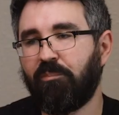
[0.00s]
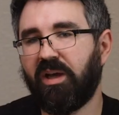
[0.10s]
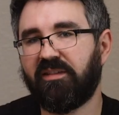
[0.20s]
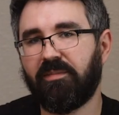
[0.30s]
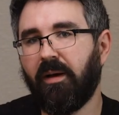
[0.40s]

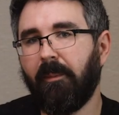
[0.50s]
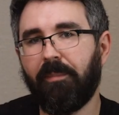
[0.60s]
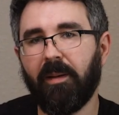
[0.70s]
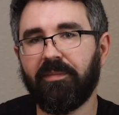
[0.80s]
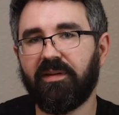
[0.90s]
but small
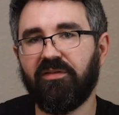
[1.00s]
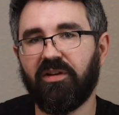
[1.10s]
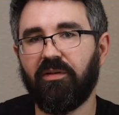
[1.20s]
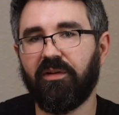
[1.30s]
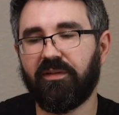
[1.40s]
bumps and
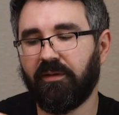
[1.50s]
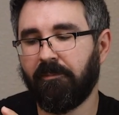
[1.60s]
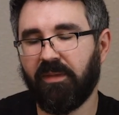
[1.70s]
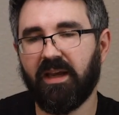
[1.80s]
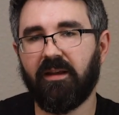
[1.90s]
jitters,
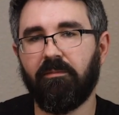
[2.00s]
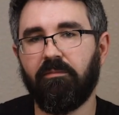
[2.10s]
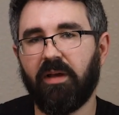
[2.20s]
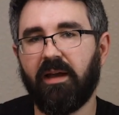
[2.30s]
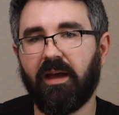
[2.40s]
it
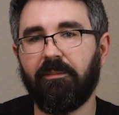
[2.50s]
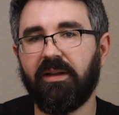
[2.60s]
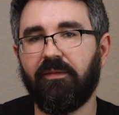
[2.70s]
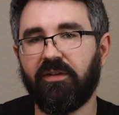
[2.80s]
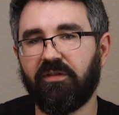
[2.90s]
can, I
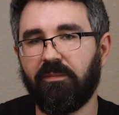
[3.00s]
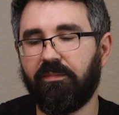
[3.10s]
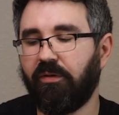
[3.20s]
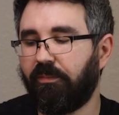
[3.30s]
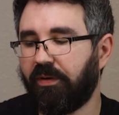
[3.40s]
believe it
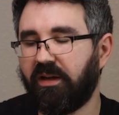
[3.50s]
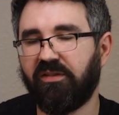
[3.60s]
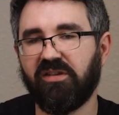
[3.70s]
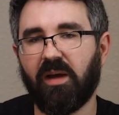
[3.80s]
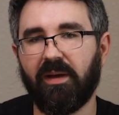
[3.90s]
should do a pretty
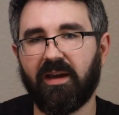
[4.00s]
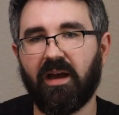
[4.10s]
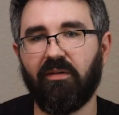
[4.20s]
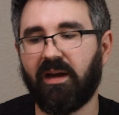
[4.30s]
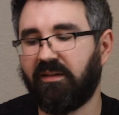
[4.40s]
good job at
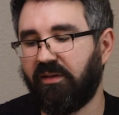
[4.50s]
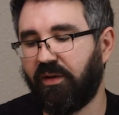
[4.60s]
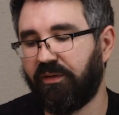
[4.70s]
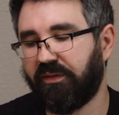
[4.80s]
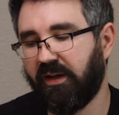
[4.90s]
counteracting
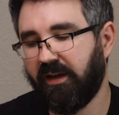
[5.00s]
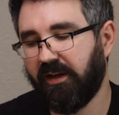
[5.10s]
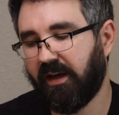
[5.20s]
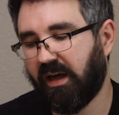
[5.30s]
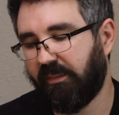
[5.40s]
those,
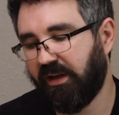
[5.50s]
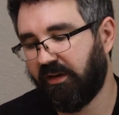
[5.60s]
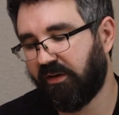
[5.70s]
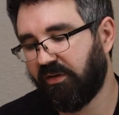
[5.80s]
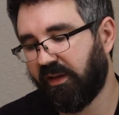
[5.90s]
and
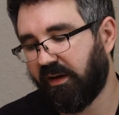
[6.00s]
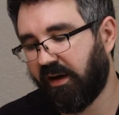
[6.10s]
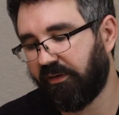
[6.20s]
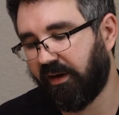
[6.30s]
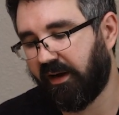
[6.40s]
you can turn that
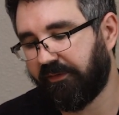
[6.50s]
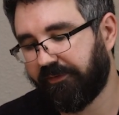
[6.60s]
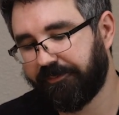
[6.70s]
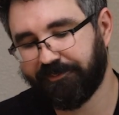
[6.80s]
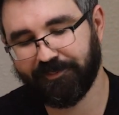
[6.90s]
on or
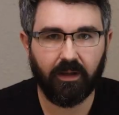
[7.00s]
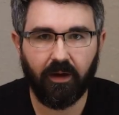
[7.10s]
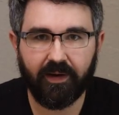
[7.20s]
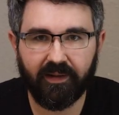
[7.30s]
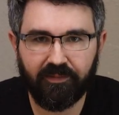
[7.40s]
off.
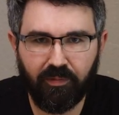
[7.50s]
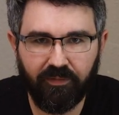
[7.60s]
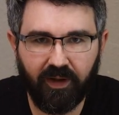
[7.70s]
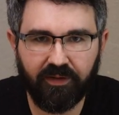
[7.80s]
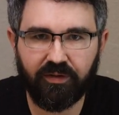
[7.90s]
Okay, let's
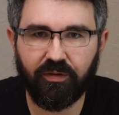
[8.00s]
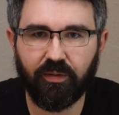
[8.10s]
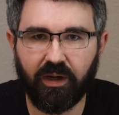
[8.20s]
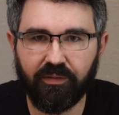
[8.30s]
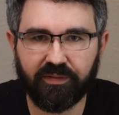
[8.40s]
move on
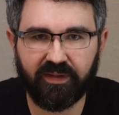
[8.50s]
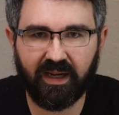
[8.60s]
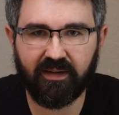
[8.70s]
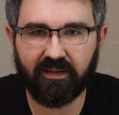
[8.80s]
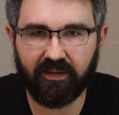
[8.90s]
to
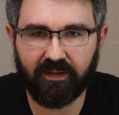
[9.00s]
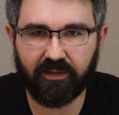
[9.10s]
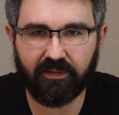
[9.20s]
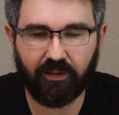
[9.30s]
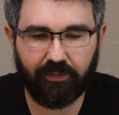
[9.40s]
understanding the
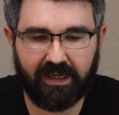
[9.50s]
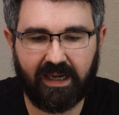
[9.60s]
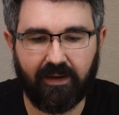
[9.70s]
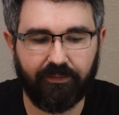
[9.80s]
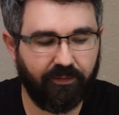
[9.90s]
lenses that we
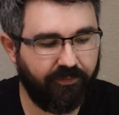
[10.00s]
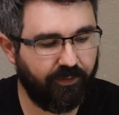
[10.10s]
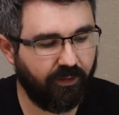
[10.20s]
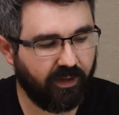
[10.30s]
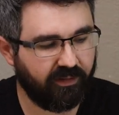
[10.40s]
have. So if
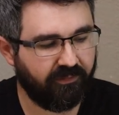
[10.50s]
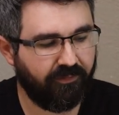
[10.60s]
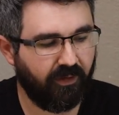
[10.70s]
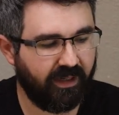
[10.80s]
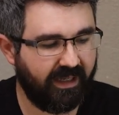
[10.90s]
you look on the
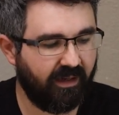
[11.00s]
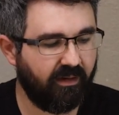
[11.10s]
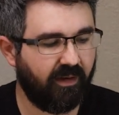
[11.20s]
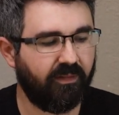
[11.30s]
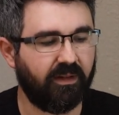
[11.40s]
front
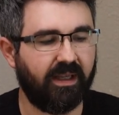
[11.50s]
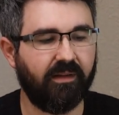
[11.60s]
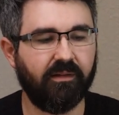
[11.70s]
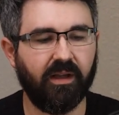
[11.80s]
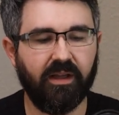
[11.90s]
end of the
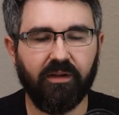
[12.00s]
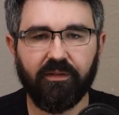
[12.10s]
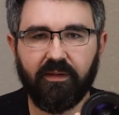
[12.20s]
lens, you'll